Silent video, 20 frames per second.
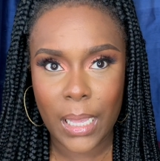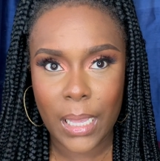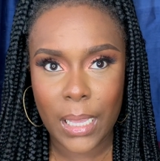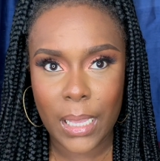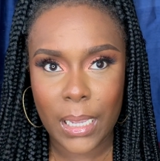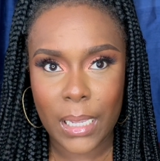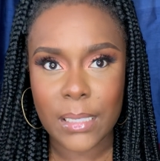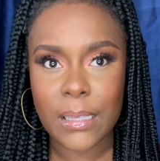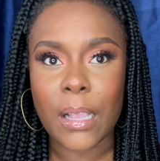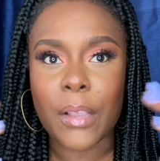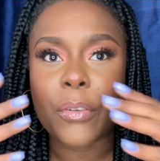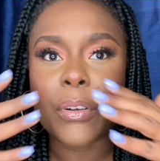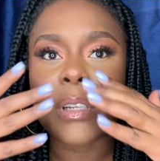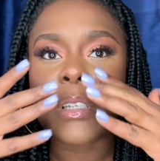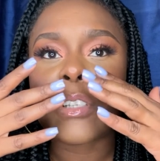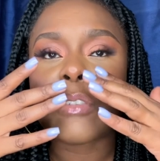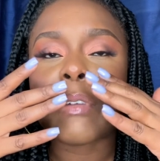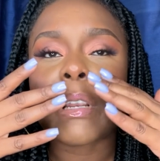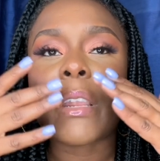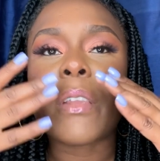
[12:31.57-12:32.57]
because i could
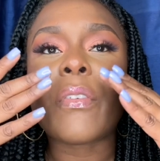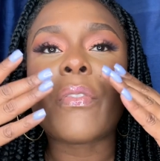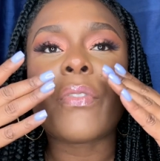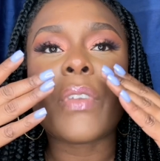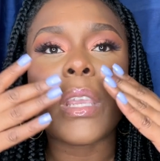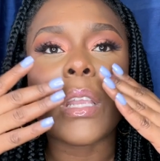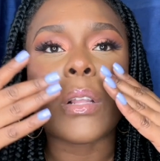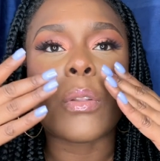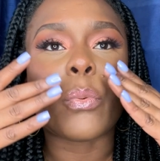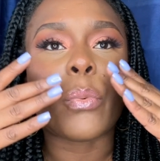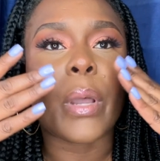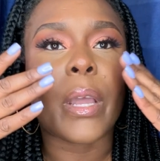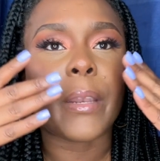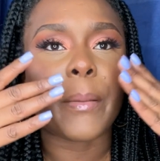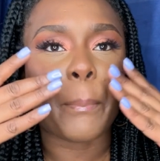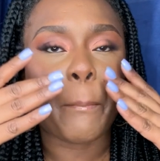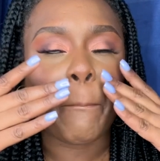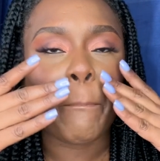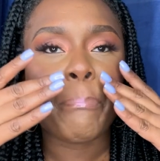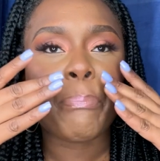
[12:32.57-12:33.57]
literally feel
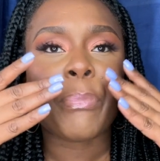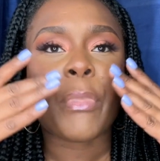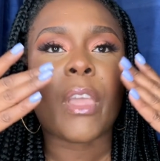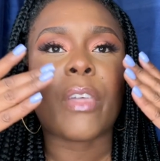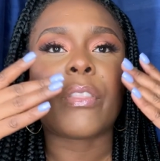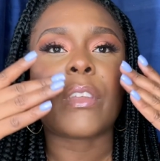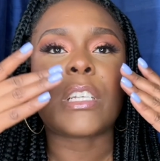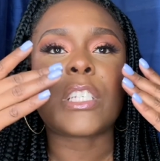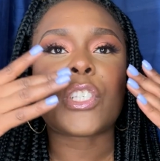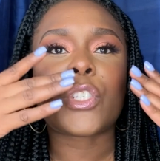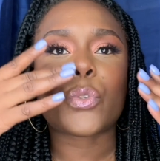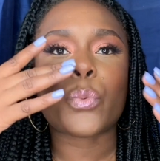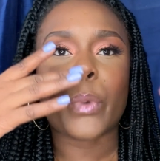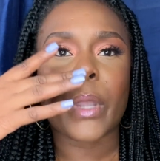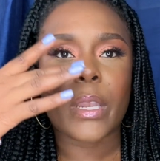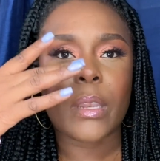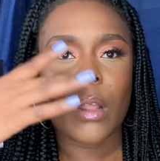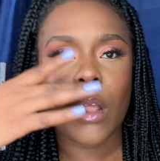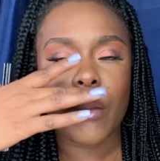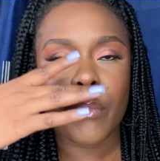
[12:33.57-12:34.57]
when there's
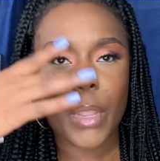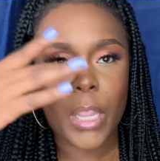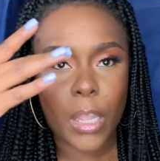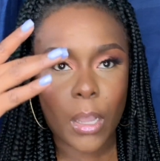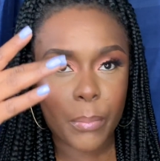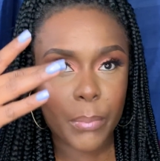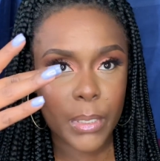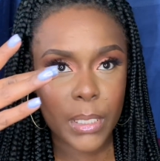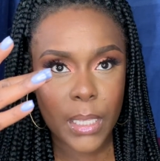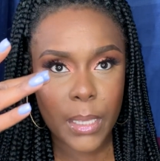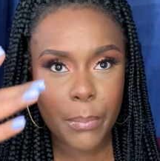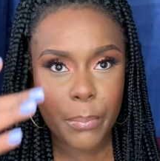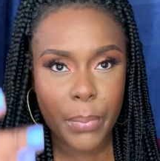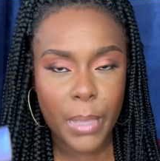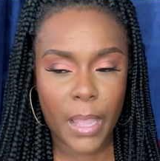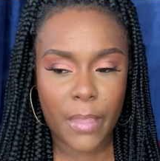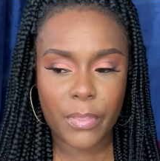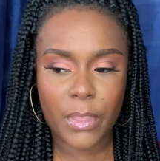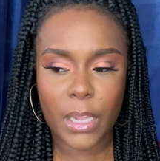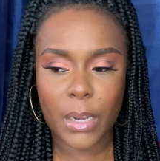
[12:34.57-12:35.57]
sweat on my upper lip
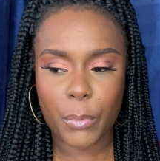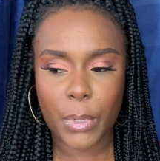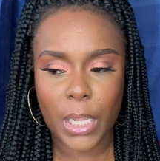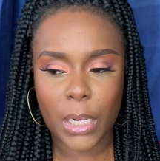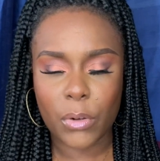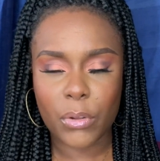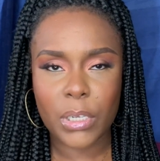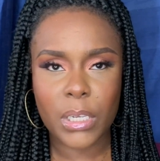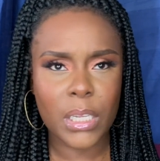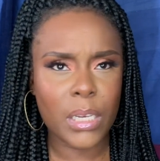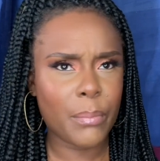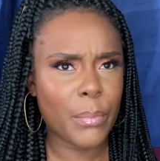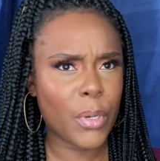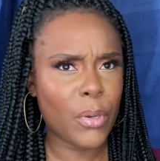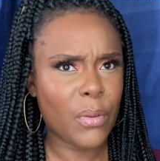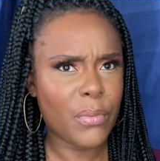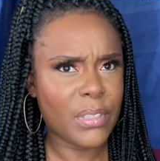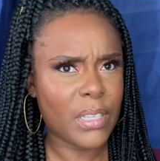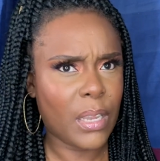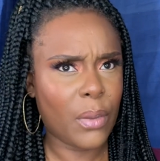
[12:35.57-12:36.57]
and then when i look in the
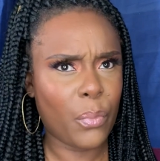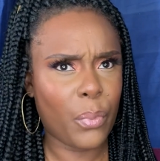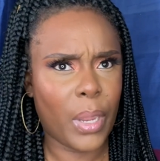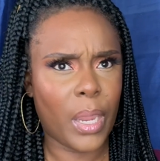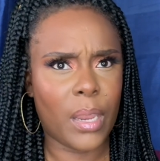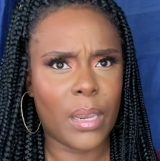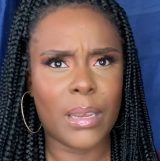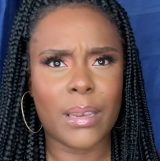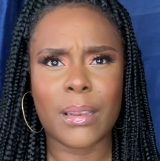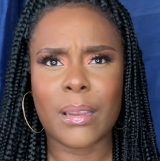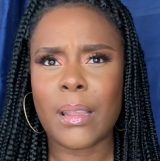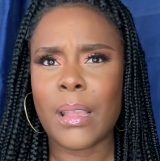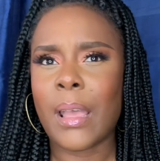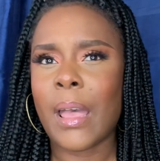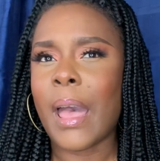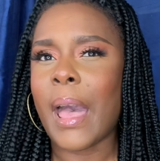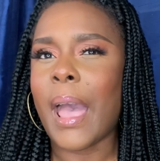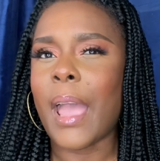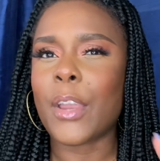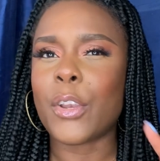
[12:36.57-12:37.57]
mirror i was like wait
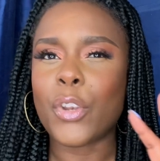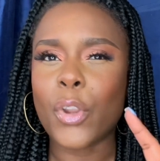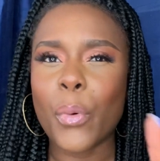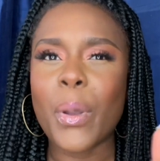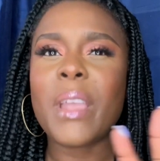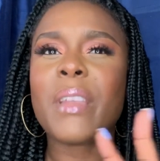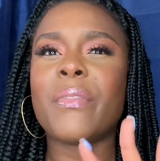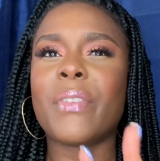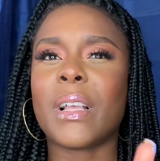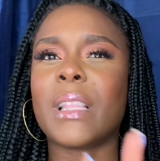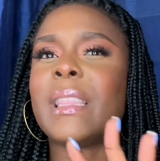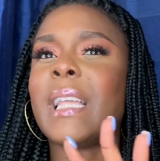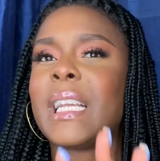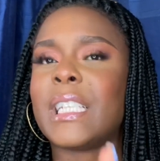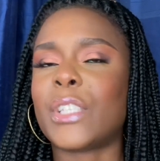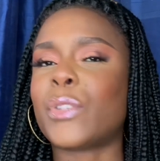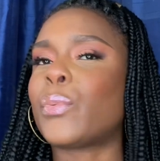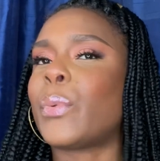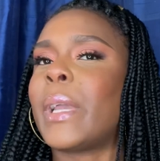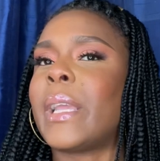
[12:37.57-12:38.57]
i know i felt
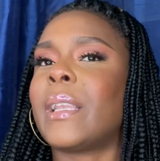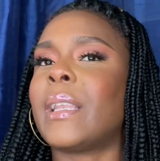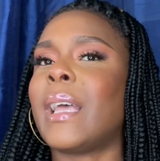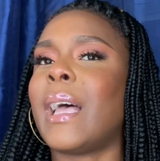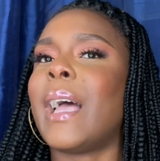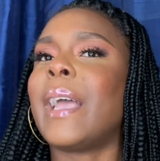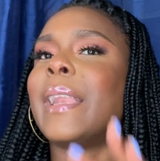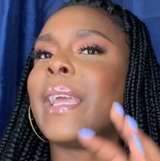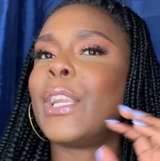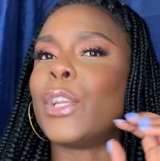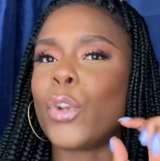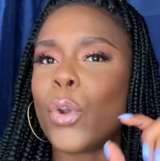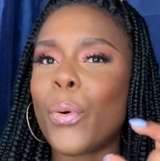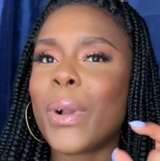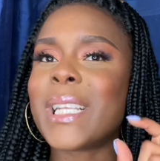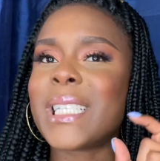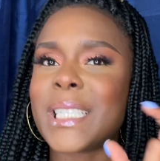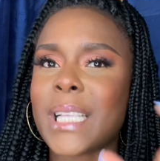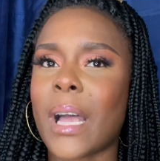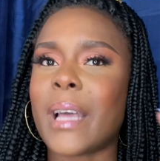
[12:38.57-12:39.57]
that sweat and i know
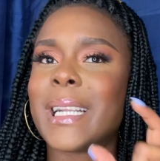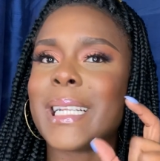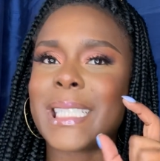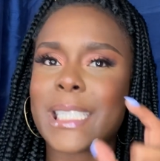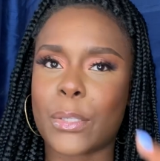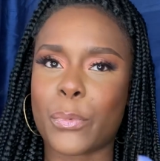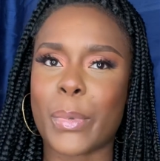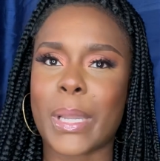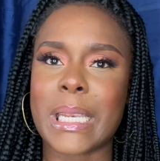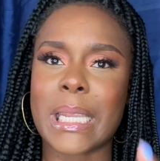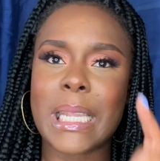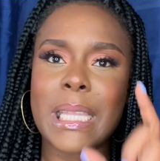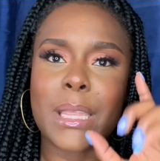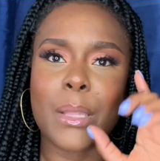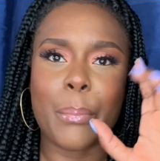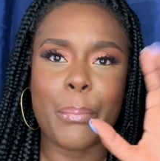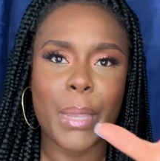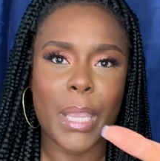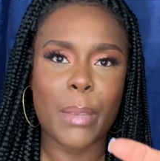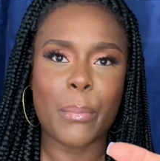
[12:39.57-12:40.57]
i saw the sweat in
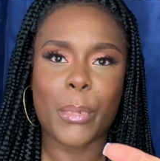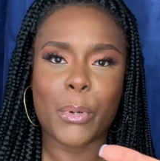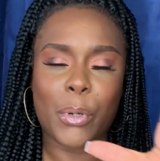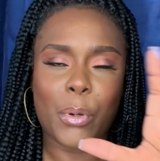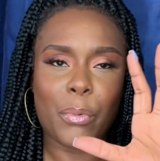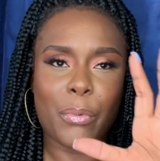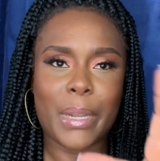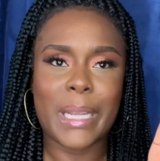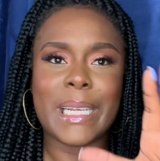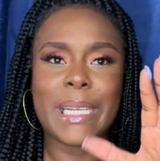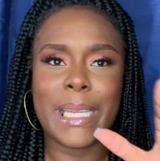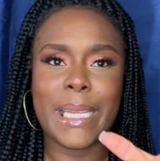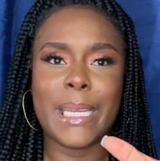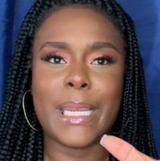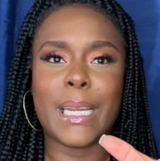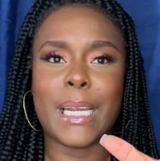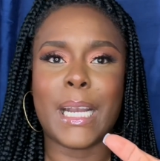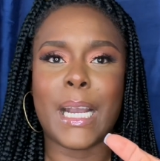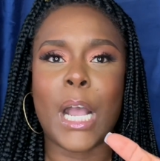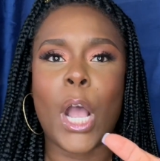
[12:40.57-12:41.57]
the big mirror right
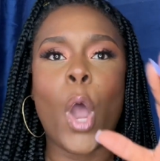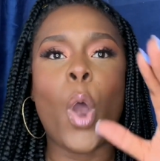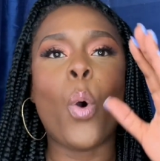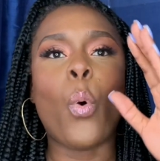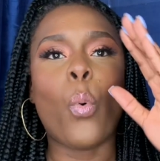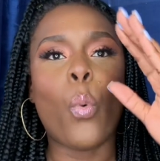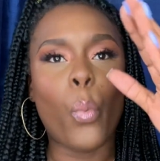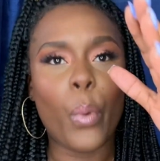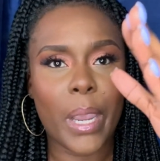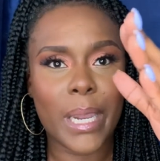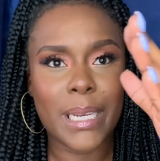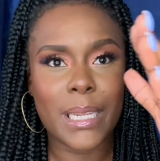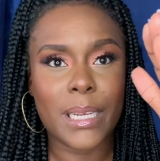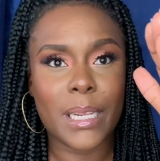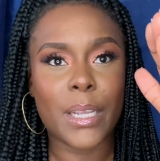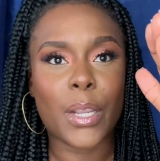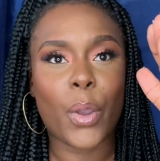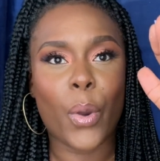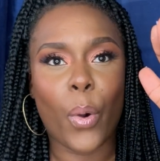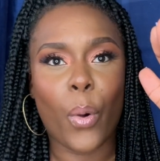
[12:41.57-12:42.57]
here where did it go